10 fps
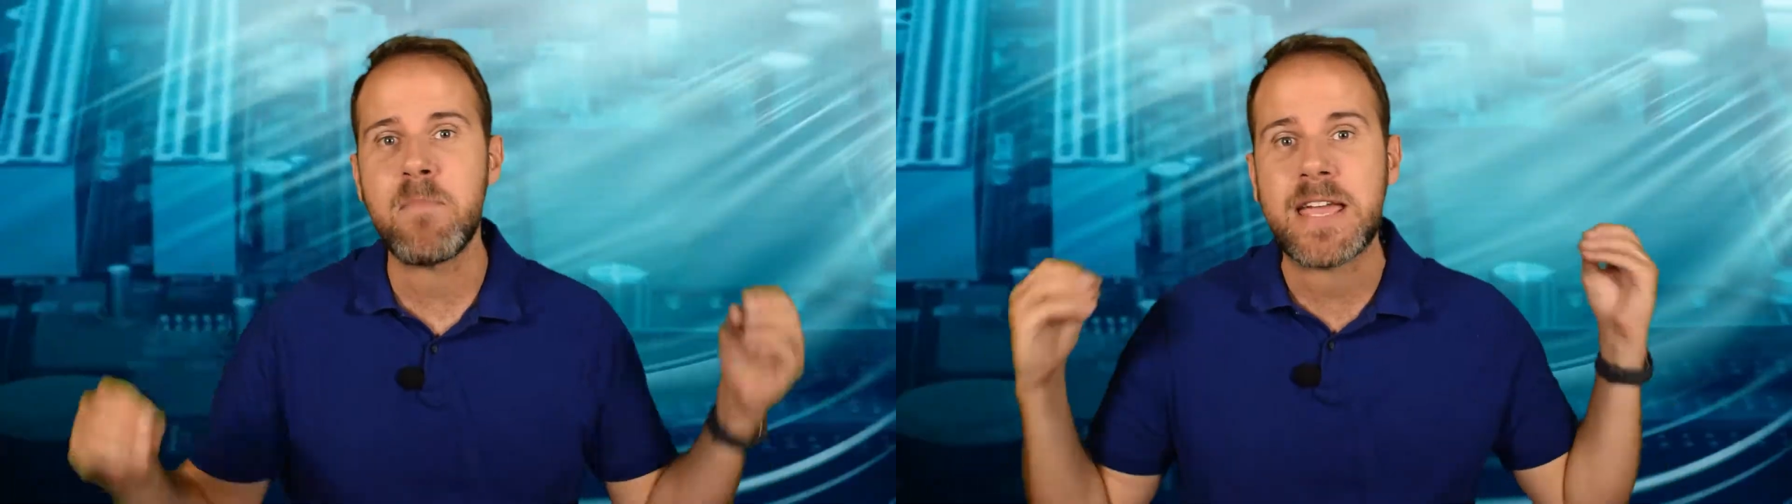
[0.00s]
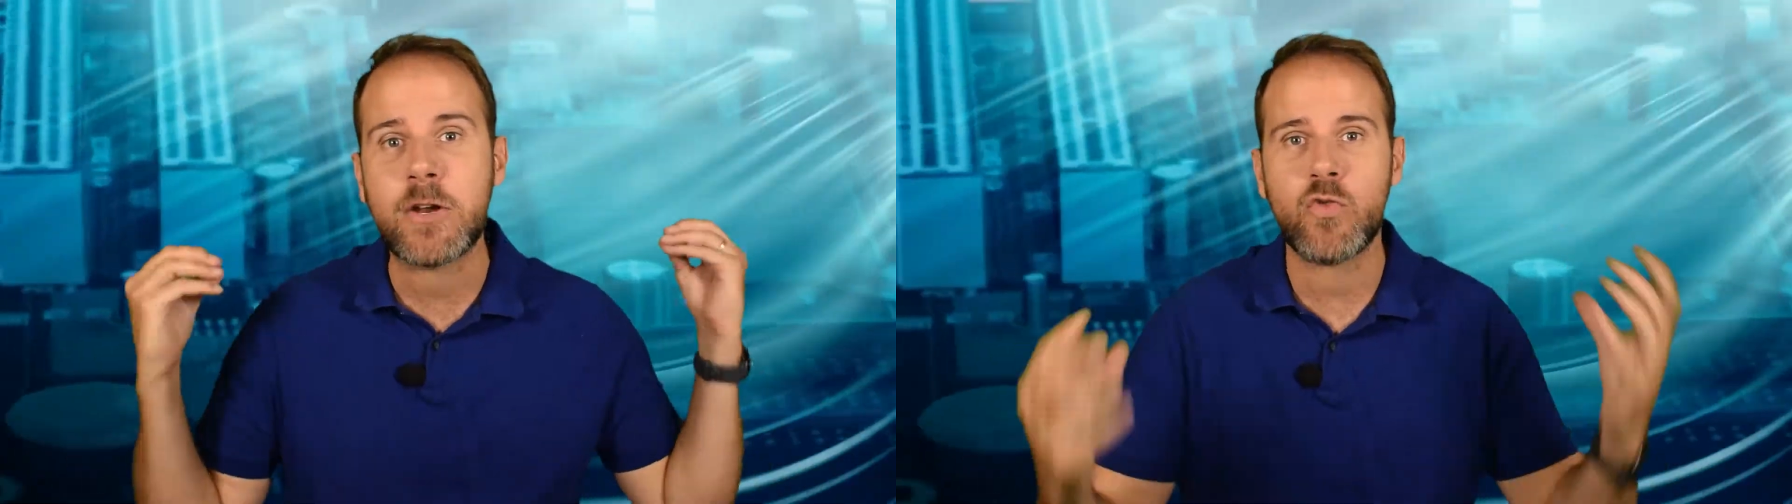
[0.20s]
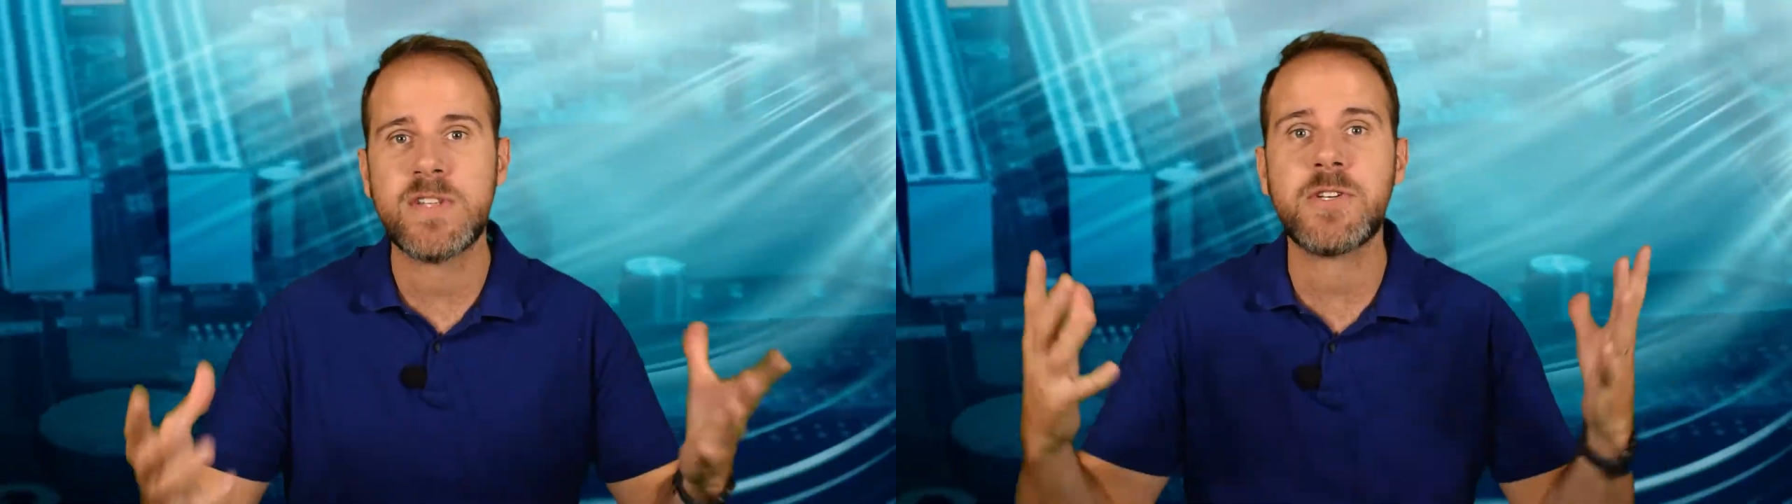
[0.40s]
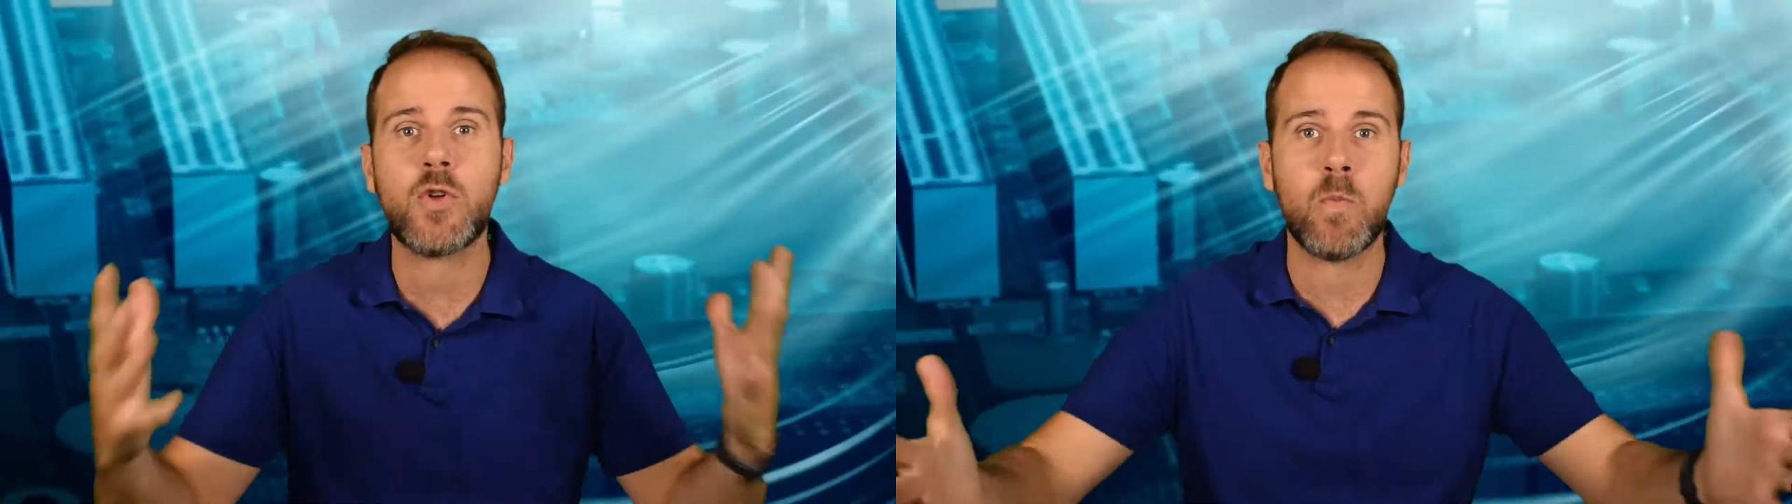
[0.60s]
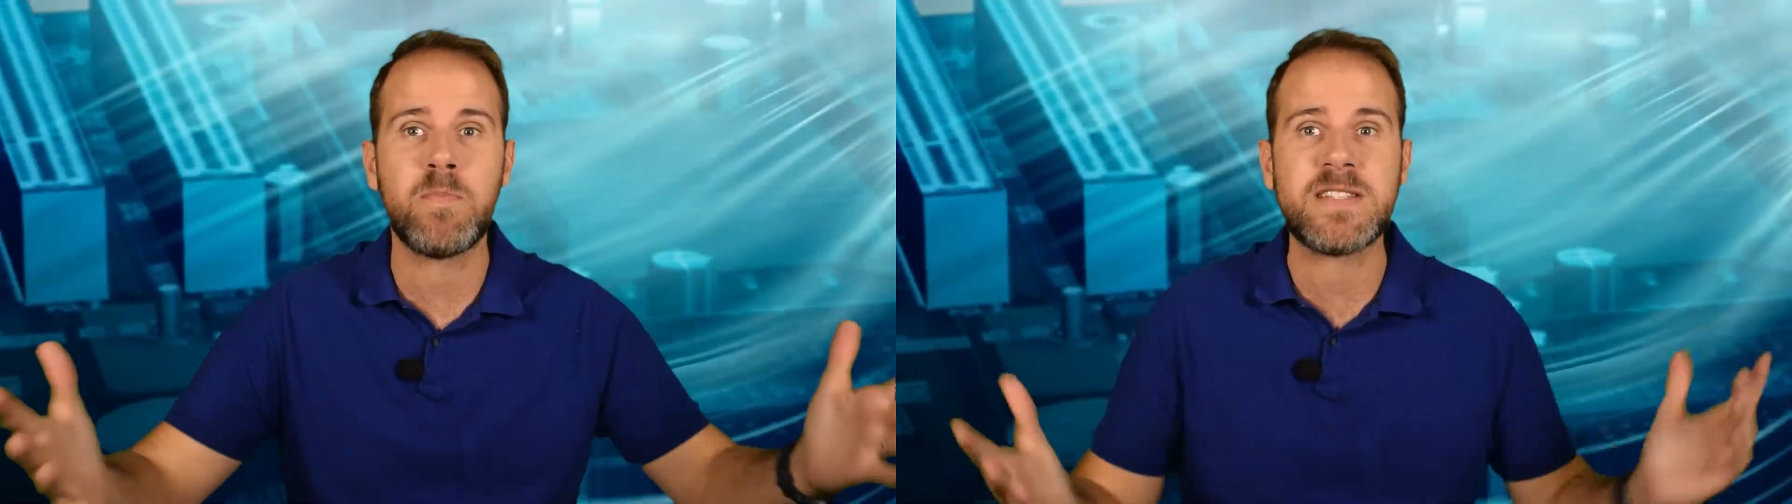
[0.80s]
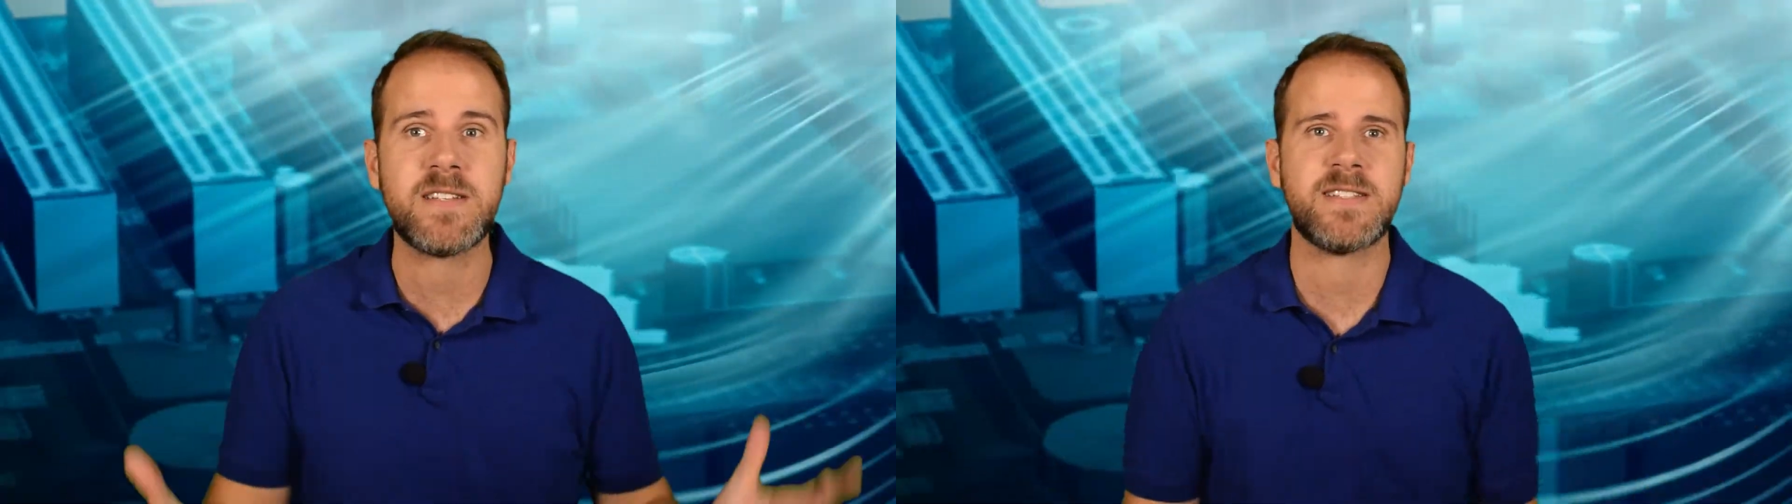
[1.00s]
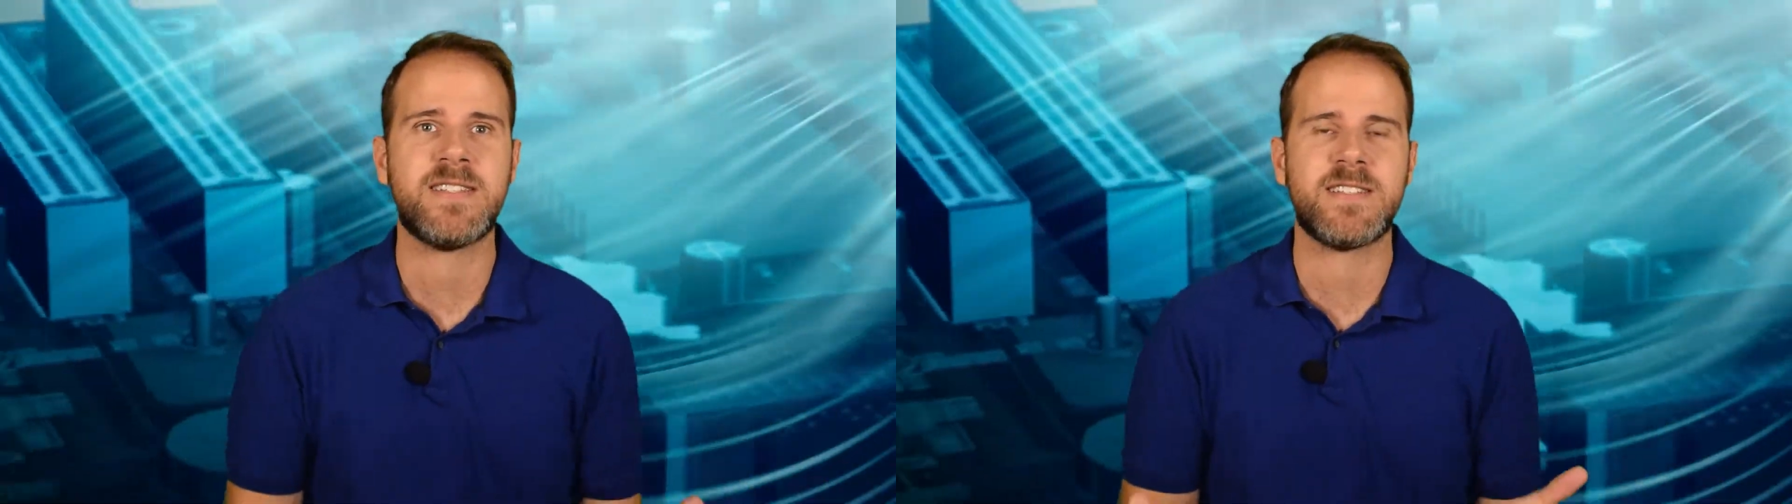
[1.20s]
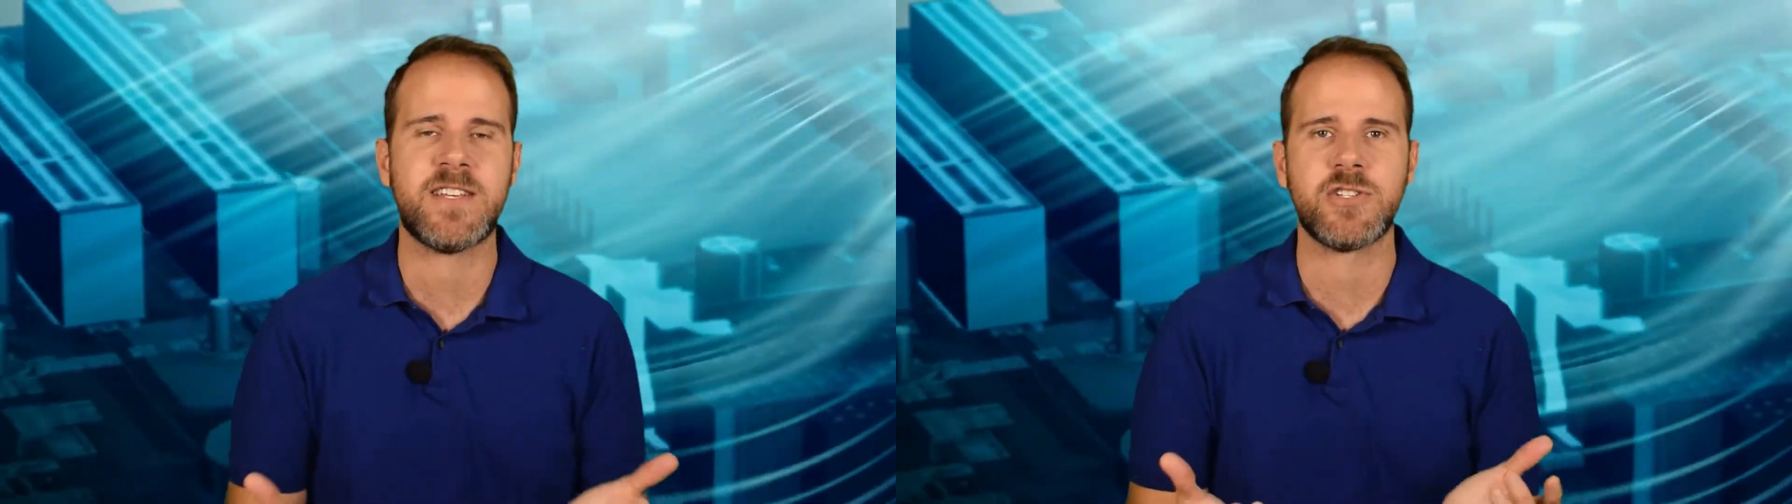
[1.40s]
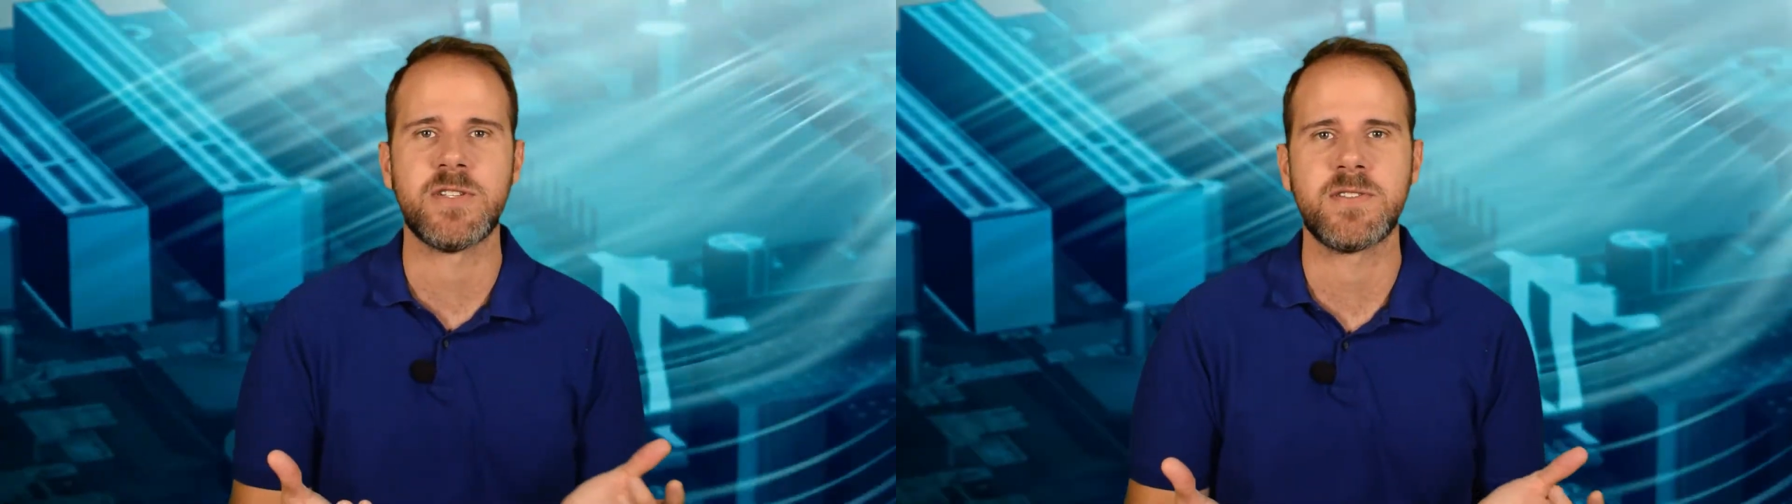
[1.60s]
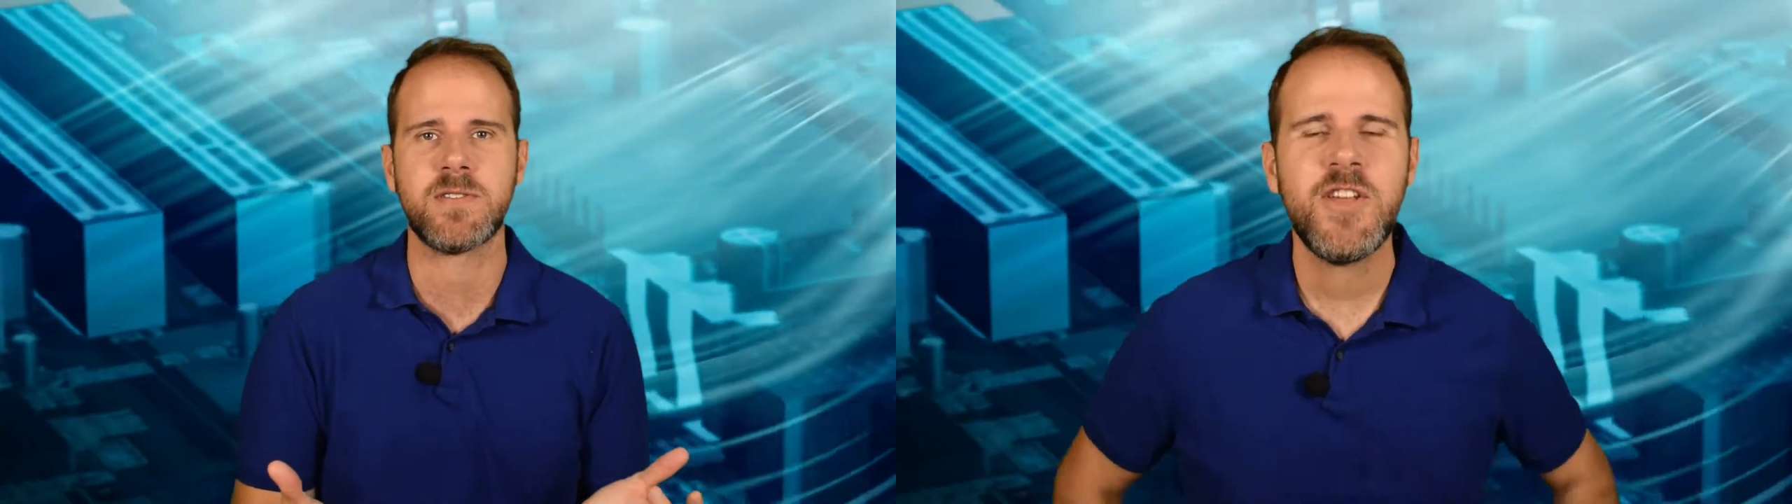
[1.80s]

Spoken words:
make critical business decisions.